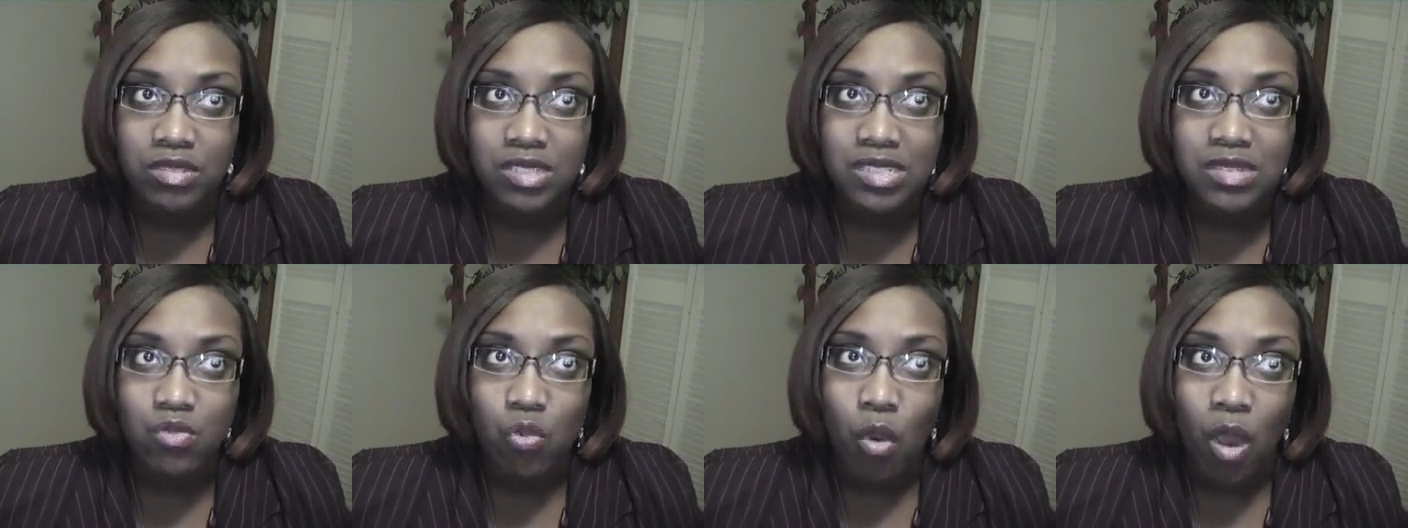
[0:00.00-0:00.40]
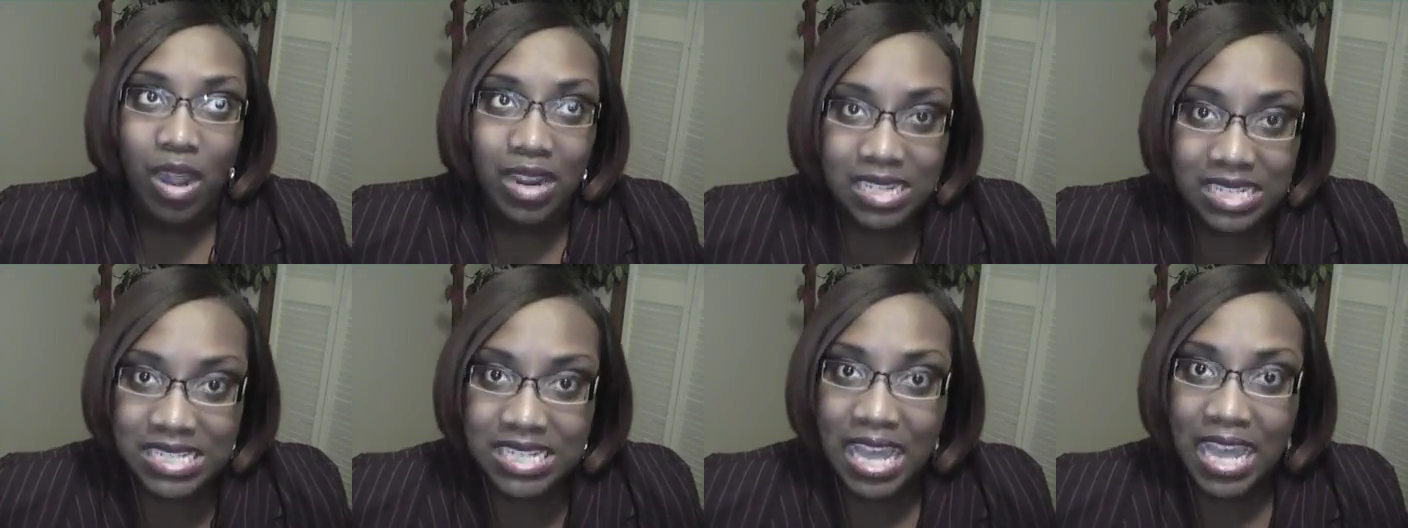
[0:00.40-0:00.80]
just
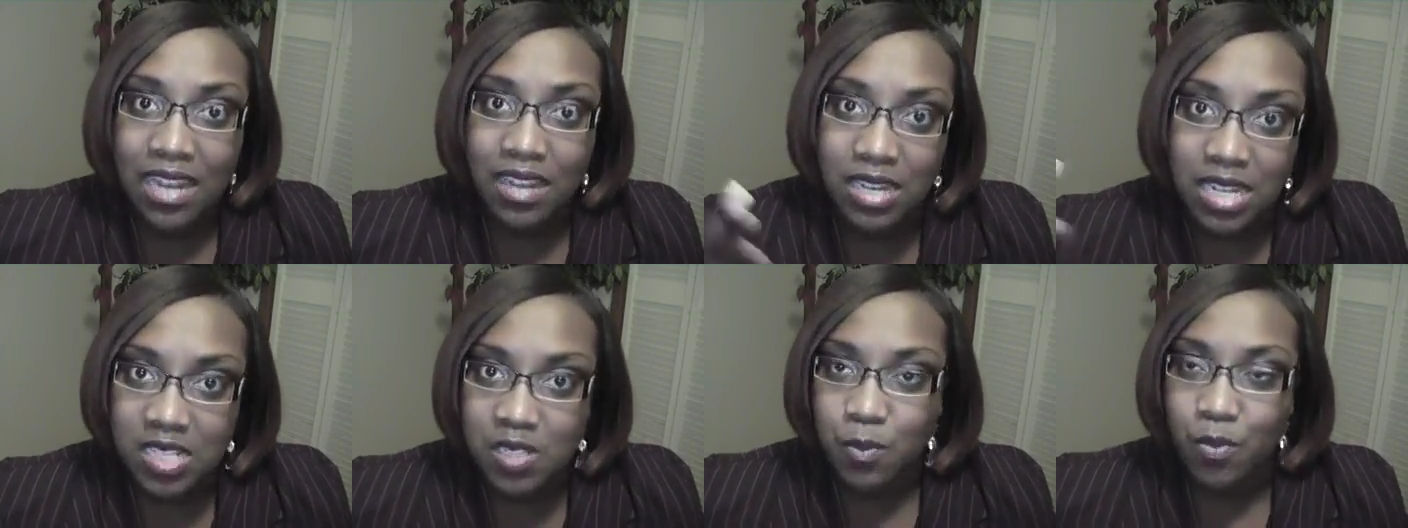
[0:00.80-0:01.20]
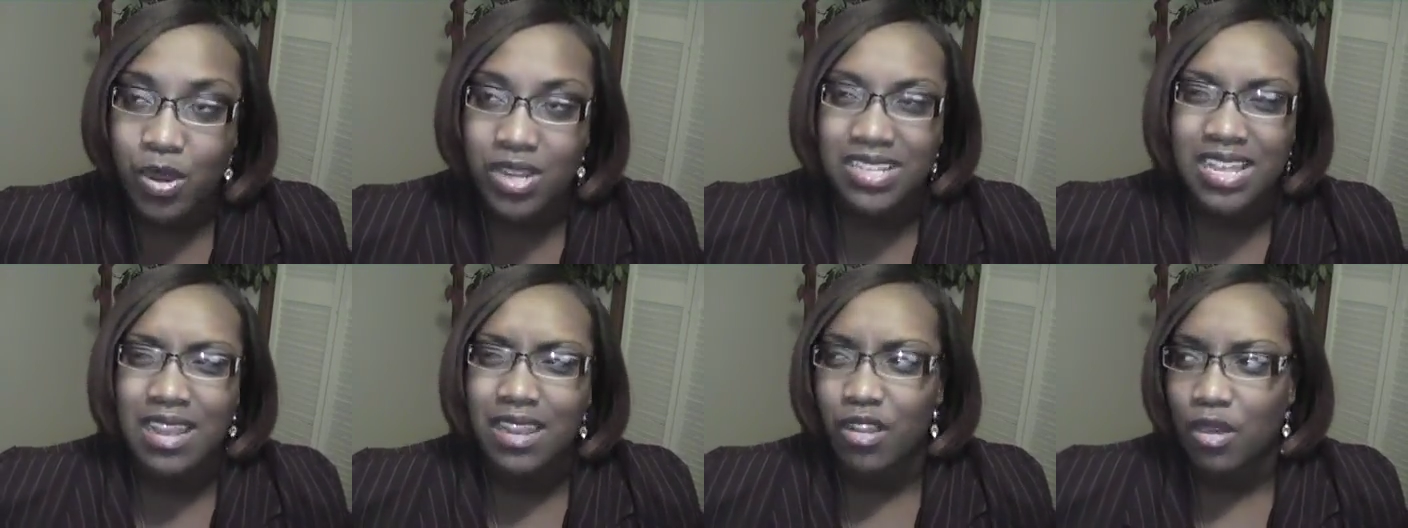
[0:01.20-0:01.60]
want to say to
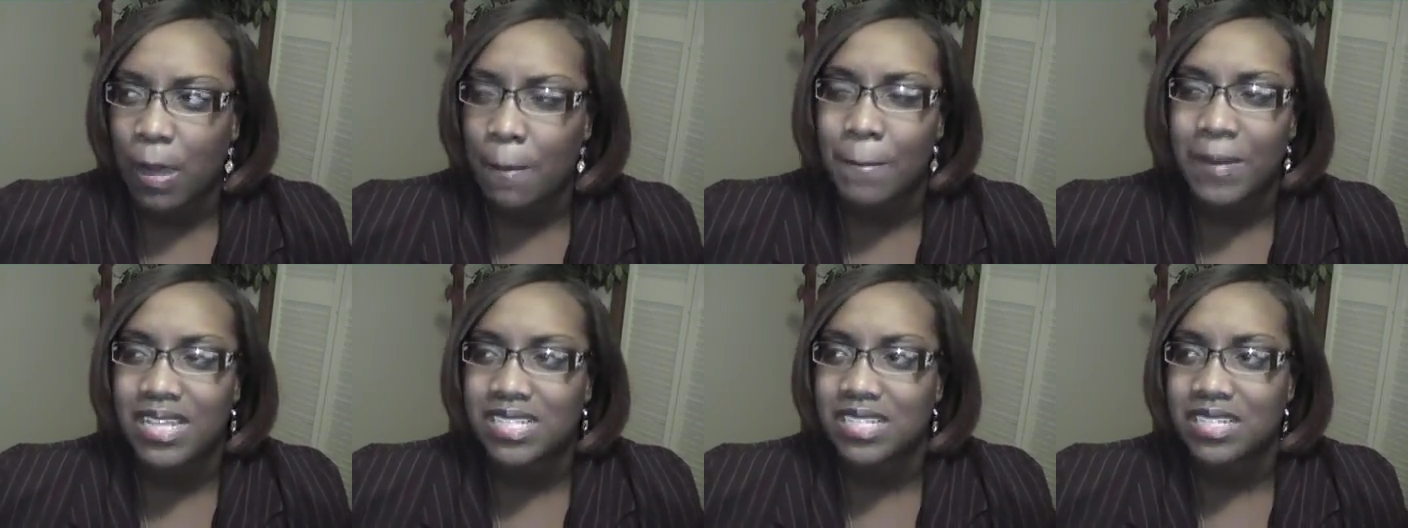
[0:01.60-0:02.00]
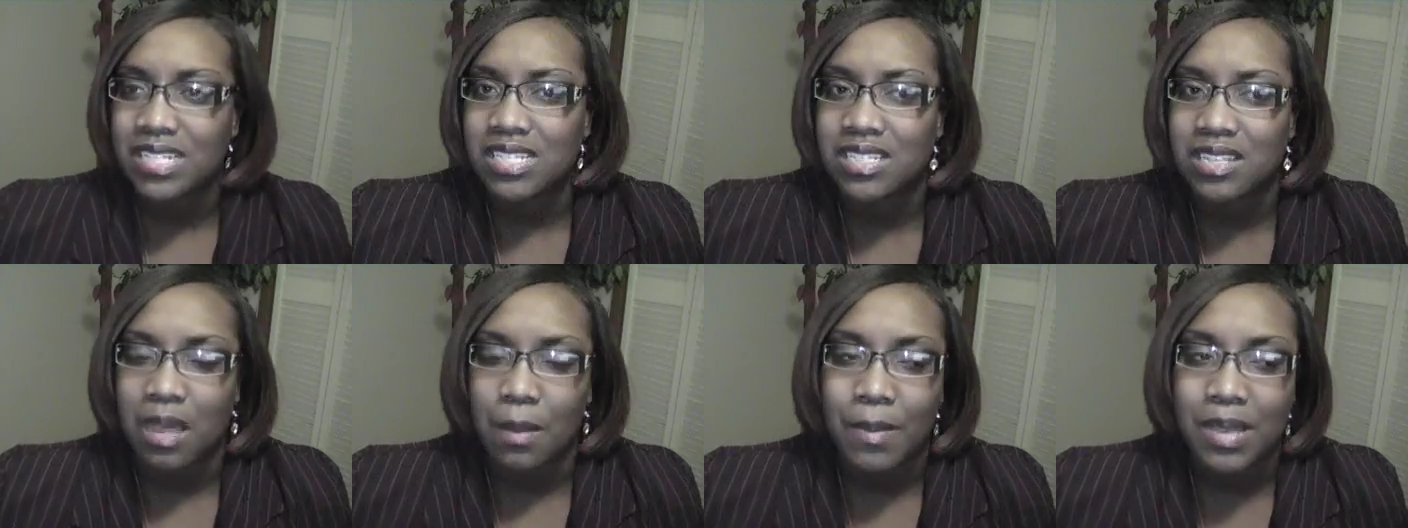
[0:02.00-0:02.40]
express. I know I'm messing
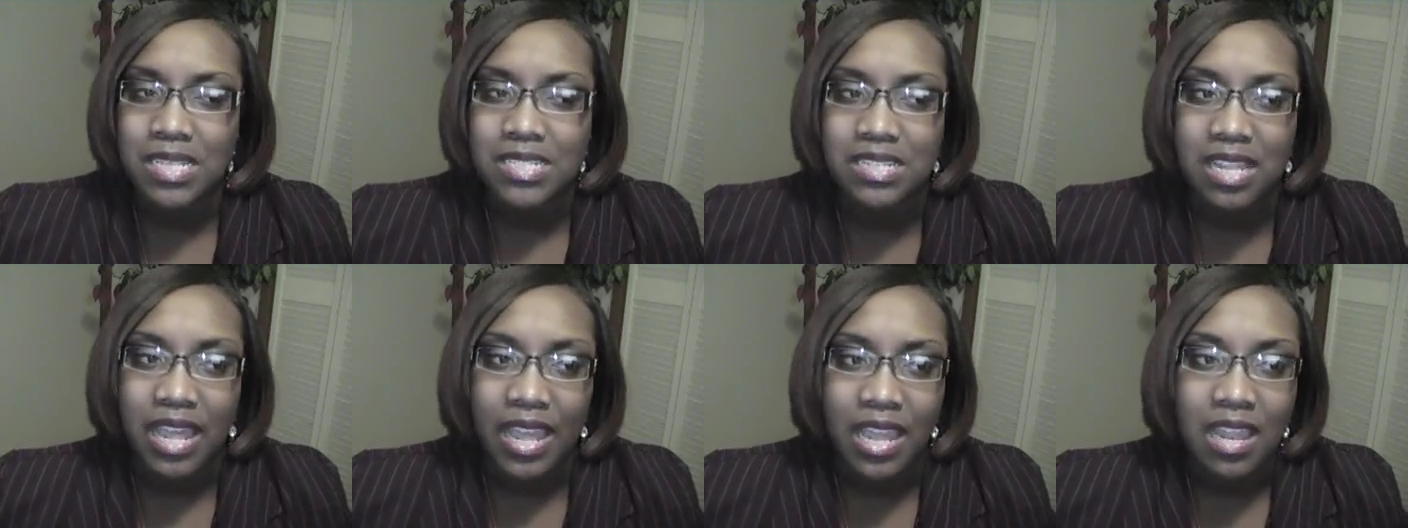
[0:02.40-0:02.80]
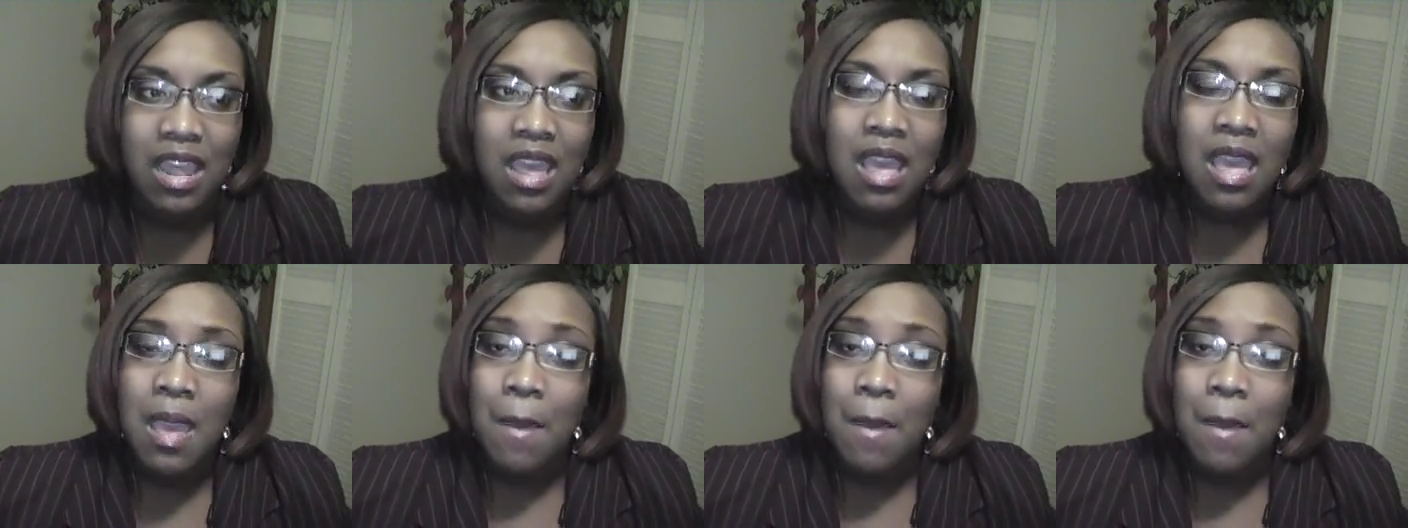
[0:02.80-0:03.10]
this up. It's late.